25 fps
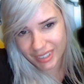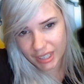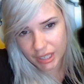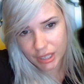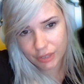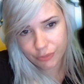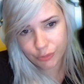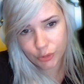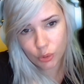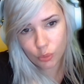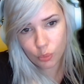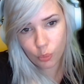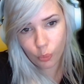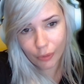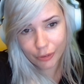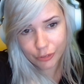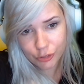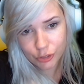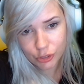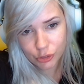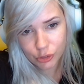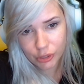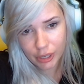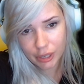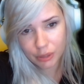If you want
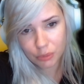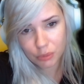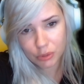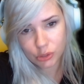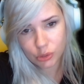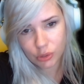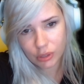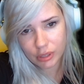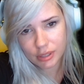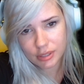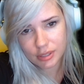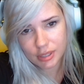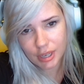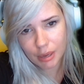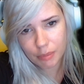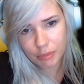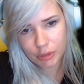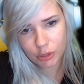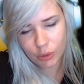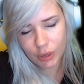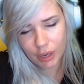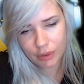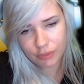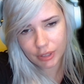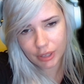to try to enjoy the time that
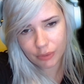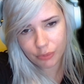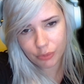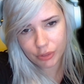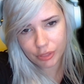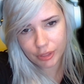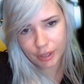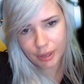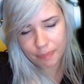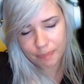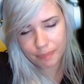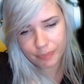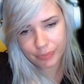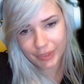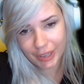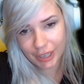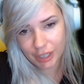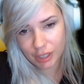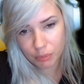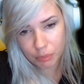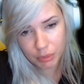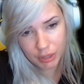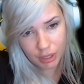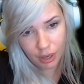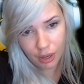you have left with them, that
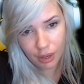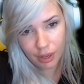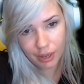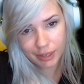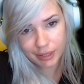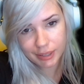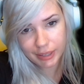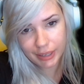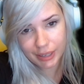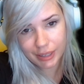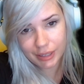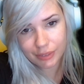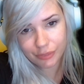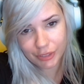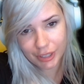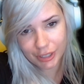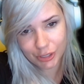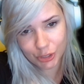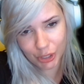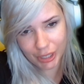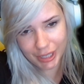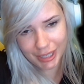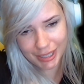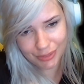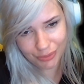could be hard again if they're
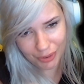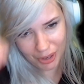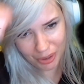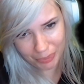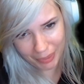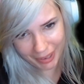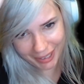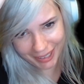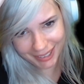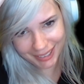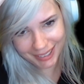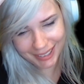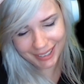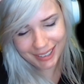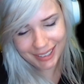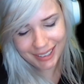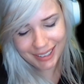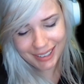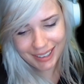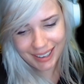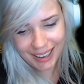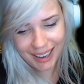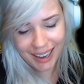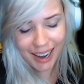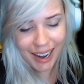transphobic.
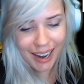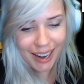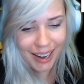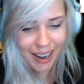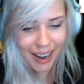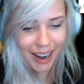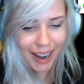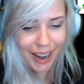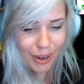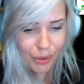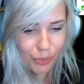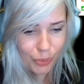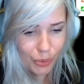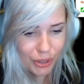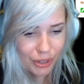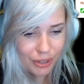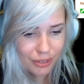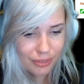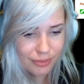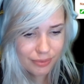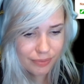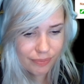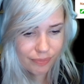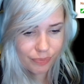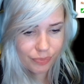I
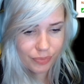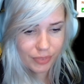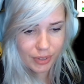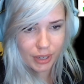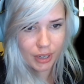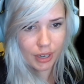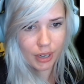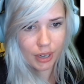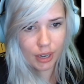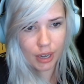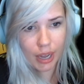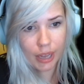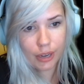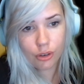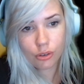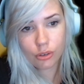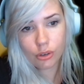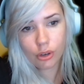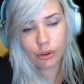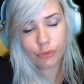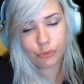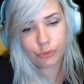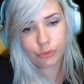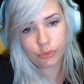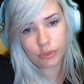would, I don't
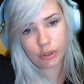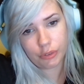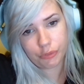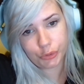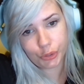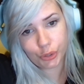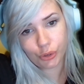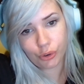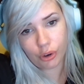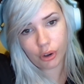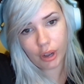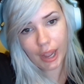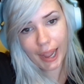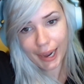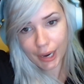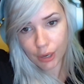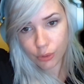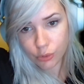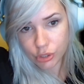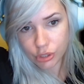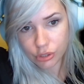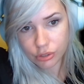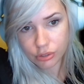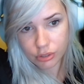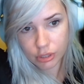know if you're
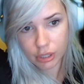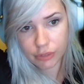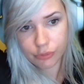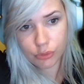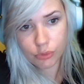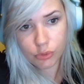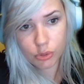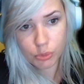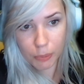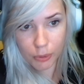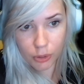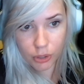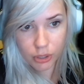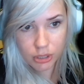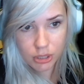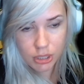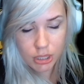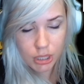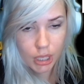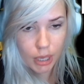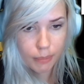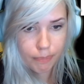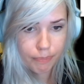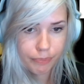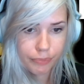out or if you've spoken to
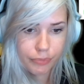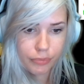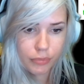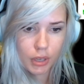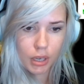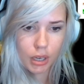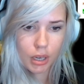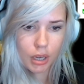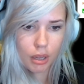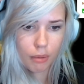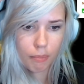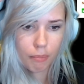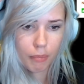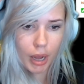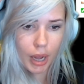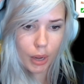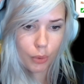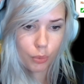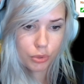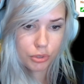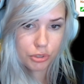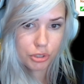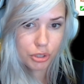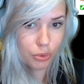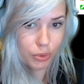them. I
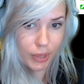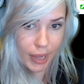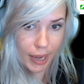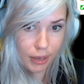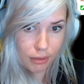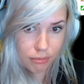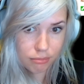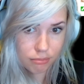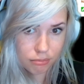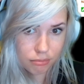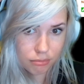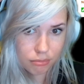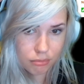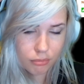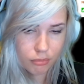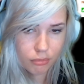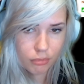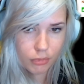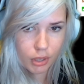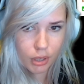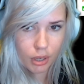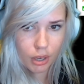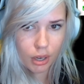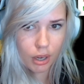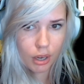would do that.
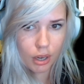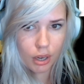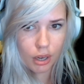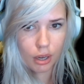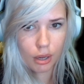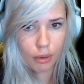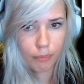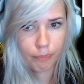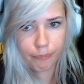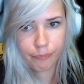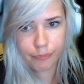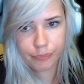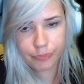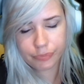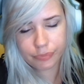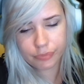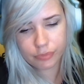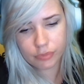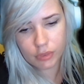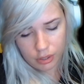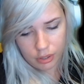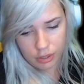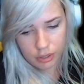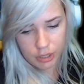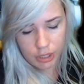
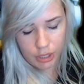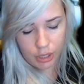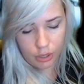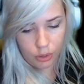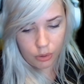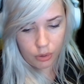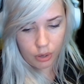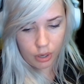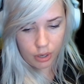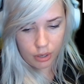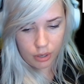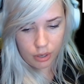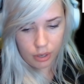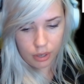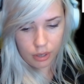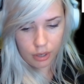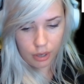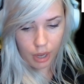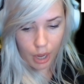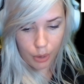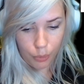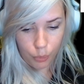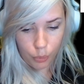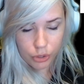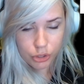You know,
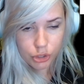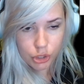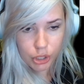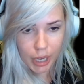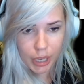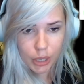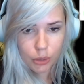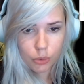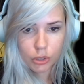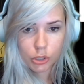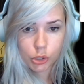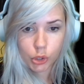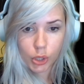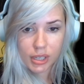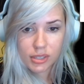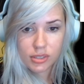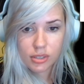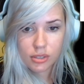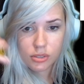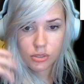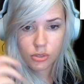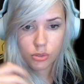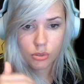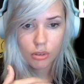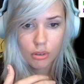I would try to address
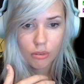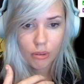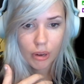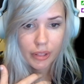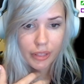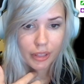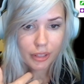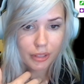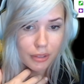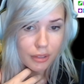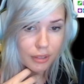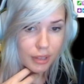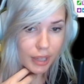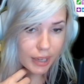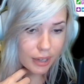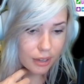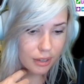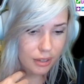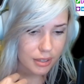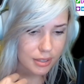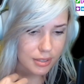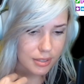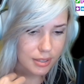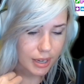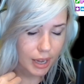it sooner rather than
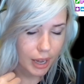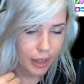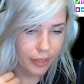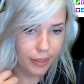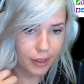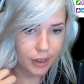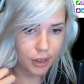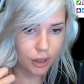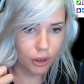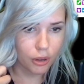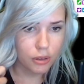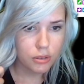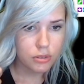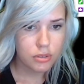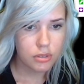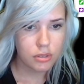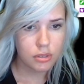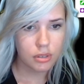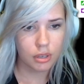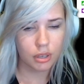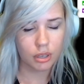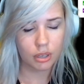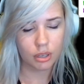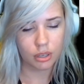later to see how that goes.